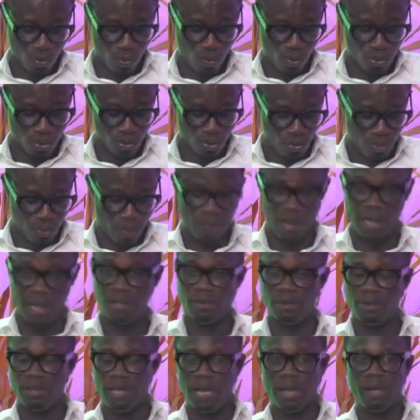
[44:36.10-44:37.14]
want to remind
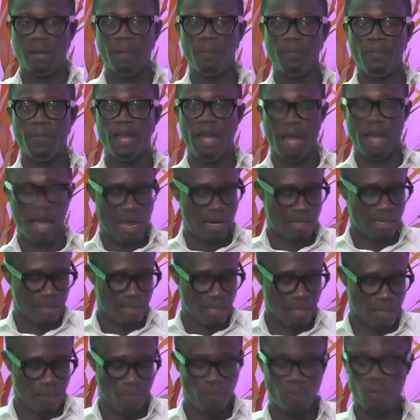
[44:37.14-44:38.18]
you that at a
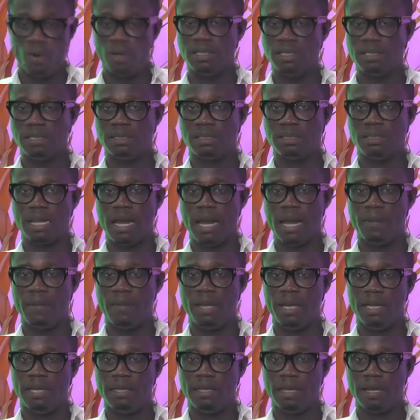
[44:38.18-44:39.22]
certain point in time
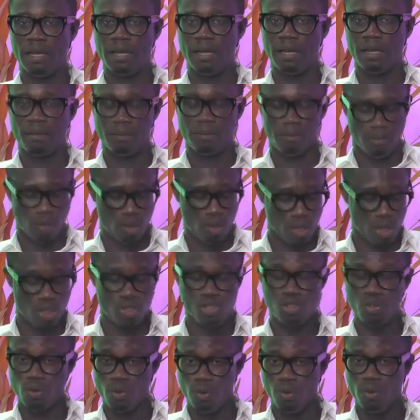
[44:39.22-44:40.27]
on the
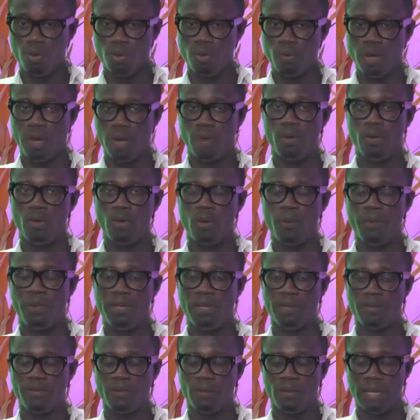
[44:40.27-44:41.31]
show, we are going to open
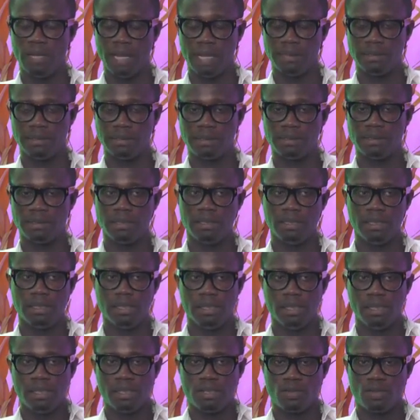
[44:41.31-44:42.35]
the phone lines
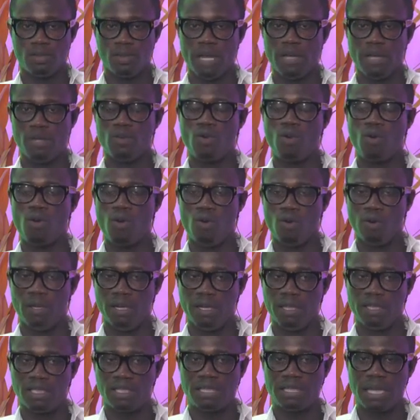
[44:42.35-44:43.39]
so that you call
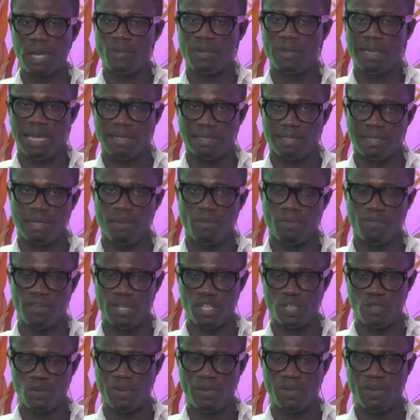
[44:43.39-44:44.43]
in. Share with us some of the
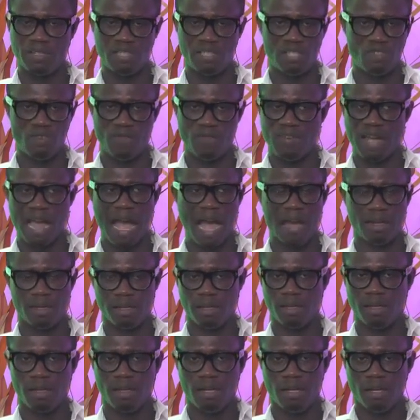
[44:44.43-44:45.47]
experiences you've had.
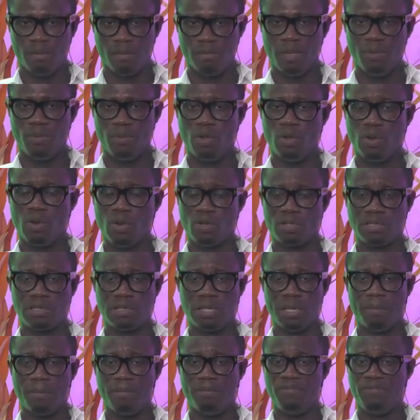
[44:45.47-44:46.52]
Maybe you lost
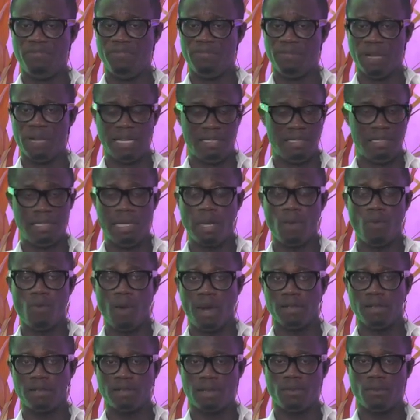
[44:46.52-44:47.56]
a dear
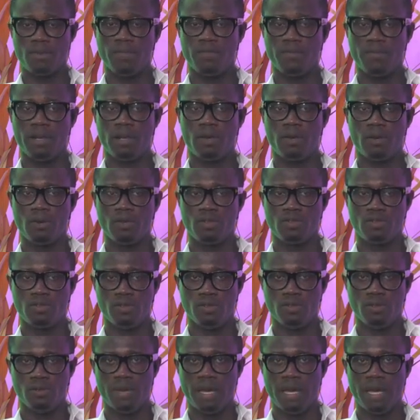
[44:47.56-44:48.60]
one, someone very close to
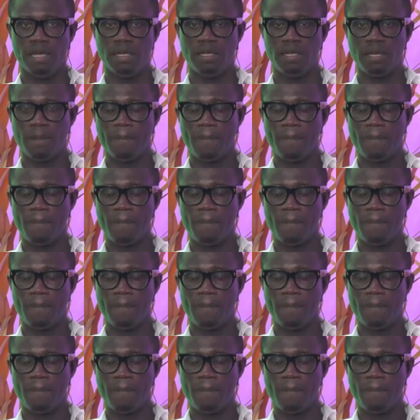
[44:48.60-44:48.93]
you, and